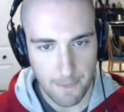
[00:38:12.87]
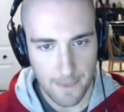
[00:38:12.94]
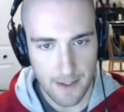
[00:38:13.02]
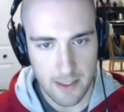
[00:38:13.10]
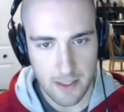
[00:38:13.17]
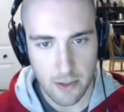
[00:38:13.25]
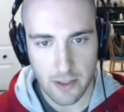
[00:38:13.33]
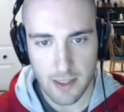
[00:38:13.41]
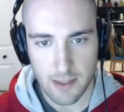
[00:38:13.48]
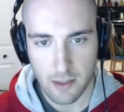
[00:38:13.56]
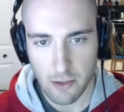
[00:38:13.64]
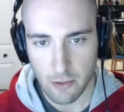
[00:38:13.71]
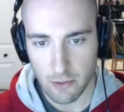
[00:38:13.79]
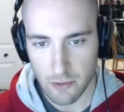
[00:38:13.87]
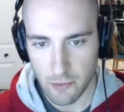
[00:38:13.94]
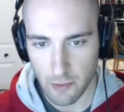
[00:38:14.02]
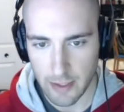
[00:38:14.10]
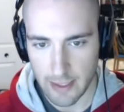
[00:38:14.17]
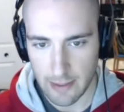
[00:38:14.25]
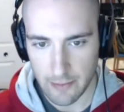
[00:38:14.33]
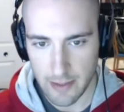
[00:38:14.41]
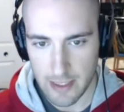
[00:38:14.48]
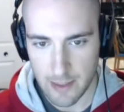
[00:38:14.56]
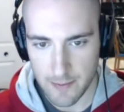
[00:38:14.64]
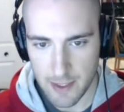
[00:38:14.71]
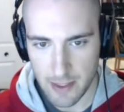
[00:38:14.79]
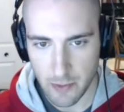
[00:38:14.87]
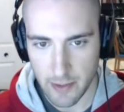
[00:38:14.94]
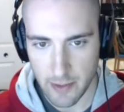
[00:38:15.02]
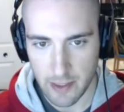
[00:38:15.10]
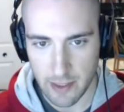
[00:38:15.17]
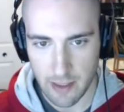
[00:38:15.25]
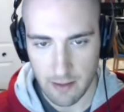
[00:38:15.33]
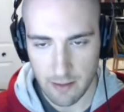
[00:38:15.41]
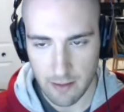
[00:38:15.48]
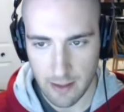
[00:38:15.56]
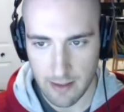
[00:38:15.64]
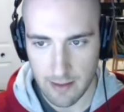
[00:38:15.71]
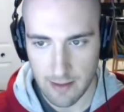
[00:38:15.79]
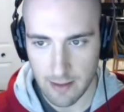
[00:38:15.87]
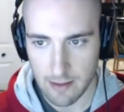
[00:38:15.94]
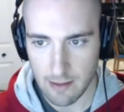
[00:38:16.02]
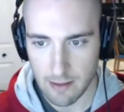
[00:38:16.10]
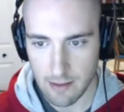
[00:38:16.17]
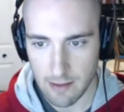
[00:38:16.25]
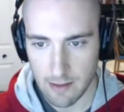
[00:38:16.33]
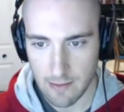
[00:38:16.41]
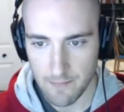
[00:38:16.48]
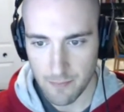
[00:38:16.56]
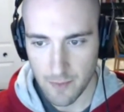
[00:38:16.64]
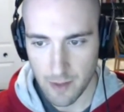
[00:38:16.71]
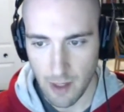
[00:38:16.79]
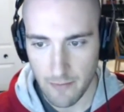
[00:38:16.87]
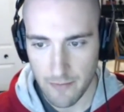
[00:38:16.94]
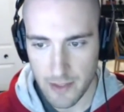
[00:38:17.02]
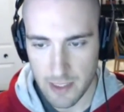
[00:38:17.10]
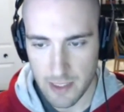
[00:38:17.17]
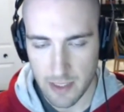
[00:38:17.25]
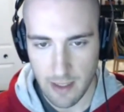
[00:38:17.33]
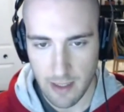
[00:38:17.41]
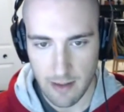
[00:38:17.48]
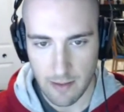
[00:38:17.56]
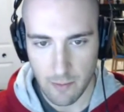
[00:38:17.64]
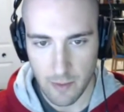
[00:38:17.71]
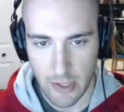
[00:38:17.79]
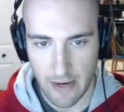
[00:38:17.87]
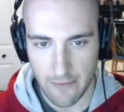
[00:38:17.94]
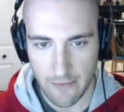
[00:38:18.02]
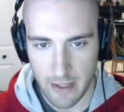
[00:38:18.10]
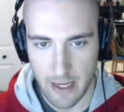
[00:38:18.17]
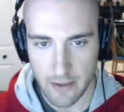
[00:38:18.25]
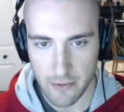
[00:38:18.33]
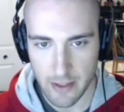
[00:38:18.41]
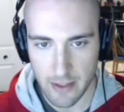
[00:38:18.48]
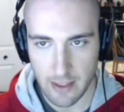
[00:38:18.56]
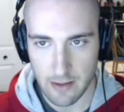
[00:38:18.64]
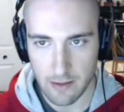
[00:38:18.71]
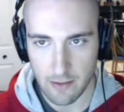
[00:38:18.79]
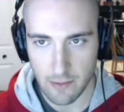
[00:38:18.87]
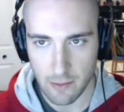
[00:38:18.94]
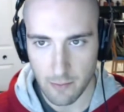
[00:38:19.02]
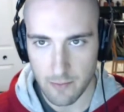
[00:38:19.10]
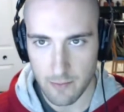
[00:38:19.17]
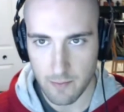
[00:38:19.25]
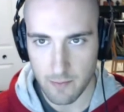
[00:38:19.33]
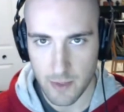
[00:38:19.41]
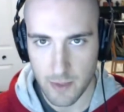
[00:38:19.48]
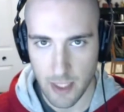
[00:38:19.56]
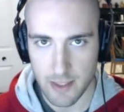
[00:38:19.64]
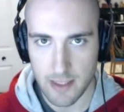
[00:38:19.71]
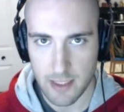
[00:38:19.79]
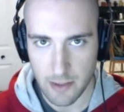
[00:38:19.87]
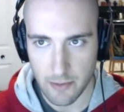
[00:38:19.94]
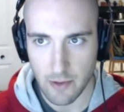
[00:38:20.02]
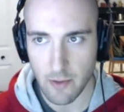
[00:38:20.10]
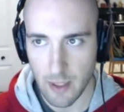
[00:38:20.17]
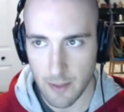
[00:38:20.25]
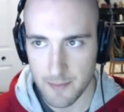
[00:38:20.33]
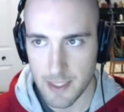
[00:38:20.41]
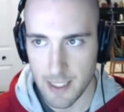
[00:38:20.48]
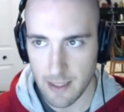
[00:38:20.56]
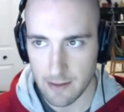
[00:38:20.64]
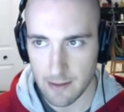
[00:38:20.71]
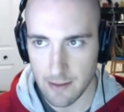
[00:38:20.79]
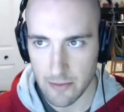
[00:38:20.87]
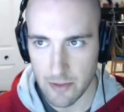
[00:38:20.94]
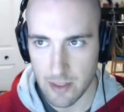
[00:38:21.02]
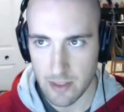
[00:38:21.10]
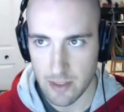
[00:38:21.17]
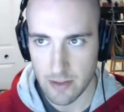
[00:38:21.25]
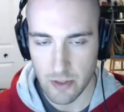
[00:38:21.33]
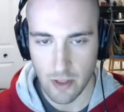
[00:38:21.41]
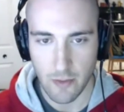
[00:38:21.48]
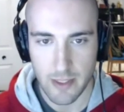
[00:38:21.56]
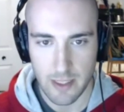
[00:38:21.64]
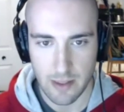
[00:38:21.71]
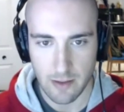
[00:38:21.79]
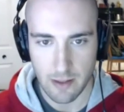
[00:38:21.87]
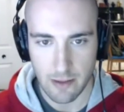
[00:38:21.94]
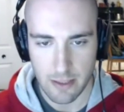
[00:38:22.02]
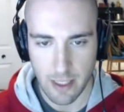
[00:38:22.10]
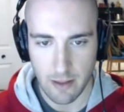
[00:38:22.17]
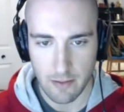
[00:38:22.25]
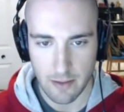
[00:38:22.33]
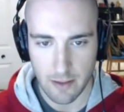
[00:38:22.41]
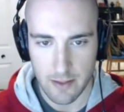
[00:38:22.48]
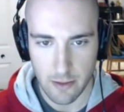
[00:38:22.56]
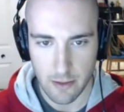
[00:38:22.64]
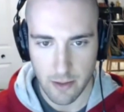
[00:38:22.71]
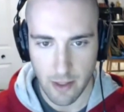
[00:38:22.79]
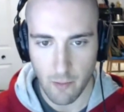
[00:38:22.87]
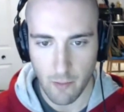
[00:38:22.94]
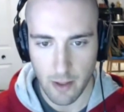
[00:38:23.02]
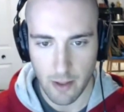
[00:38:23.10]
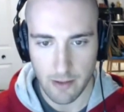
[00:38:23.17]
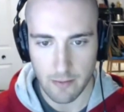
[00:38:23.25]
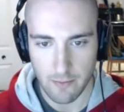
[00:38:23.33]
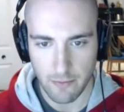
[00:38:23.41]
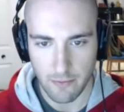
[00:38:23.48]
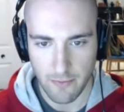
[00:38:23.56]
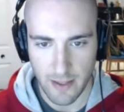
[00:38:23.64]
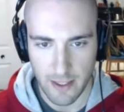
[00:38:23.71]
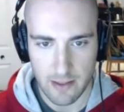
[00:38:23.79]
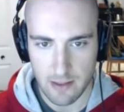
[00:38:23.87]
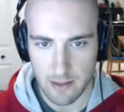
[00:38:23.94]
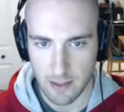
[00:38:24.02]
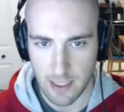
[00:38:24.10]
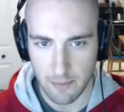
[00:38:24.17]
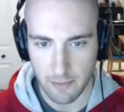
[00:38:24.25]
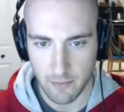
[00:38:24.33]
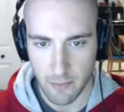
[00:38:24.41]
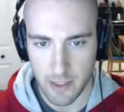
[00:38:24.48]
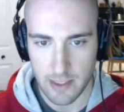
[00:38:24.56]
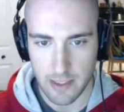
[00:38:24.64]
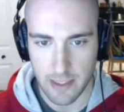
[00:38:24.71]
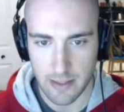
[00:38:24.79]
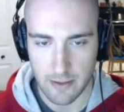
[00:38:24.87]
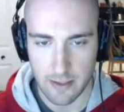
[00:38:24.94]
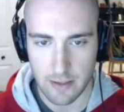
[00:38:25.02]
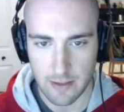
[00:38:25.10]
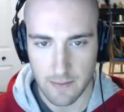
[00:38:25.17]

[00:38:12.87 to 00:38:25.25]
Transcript: It's good that Google's rolling out these updates quickly. I think obviously with every Android .0 update, there's always a 0.1 fix a couple of weeks later.